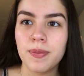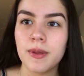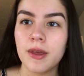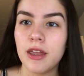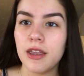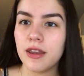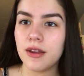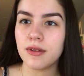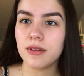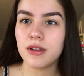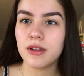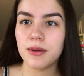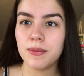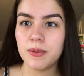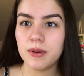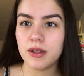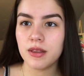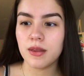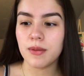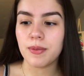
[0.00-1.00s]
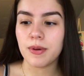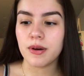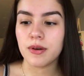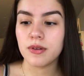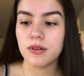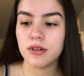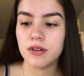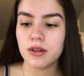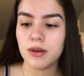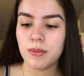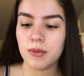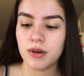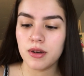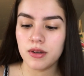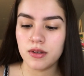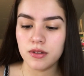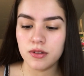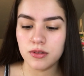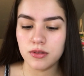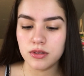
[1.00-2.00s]
And now that I put on the powder, I'm gonna
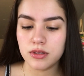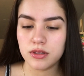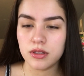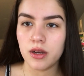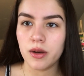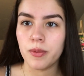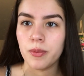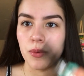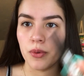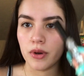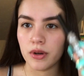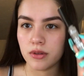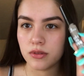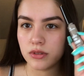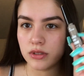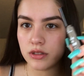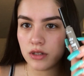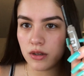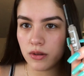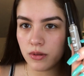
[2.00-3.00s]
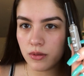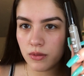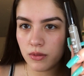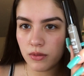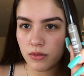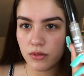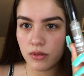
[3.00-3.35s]
use a brow gel.